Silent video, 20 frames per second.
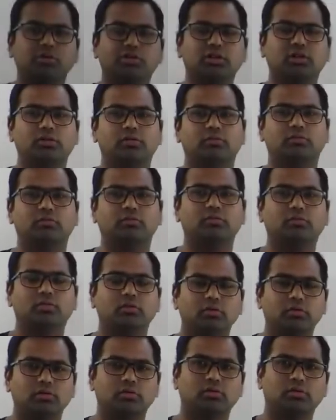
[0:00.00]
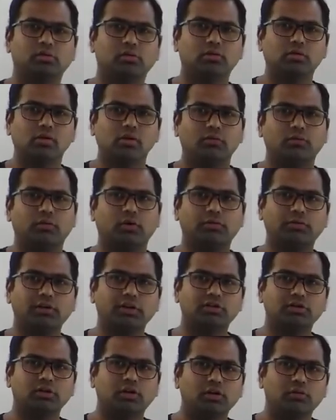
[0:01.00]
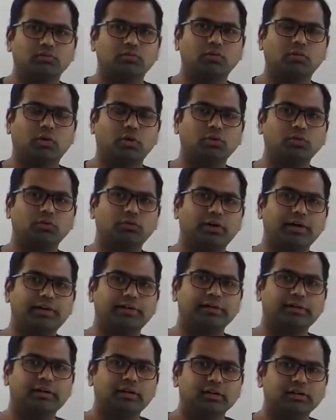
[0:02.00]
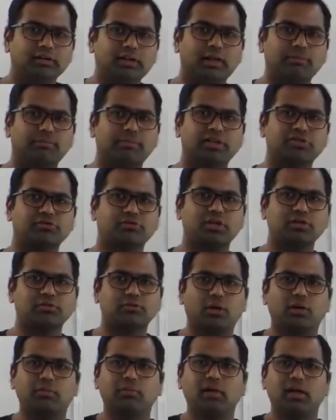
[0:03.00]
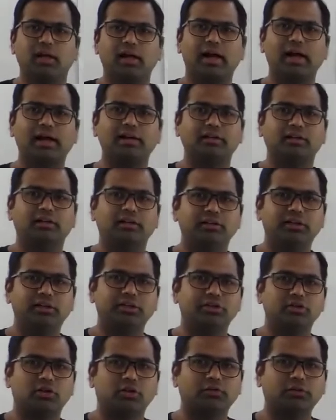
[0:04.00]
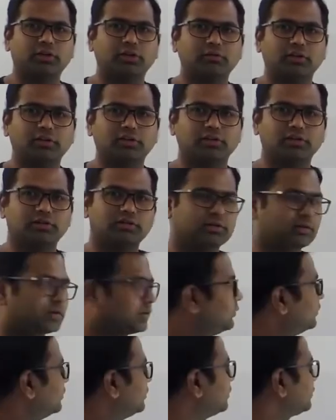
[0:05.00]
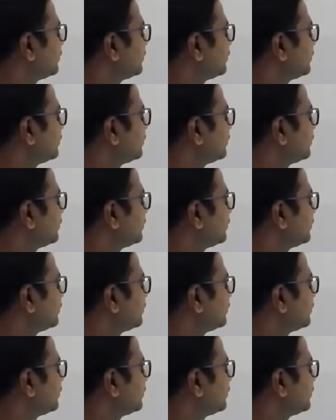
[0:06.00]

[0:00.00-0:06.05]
question, for which we want to find the Laplace transform and the region of convergence.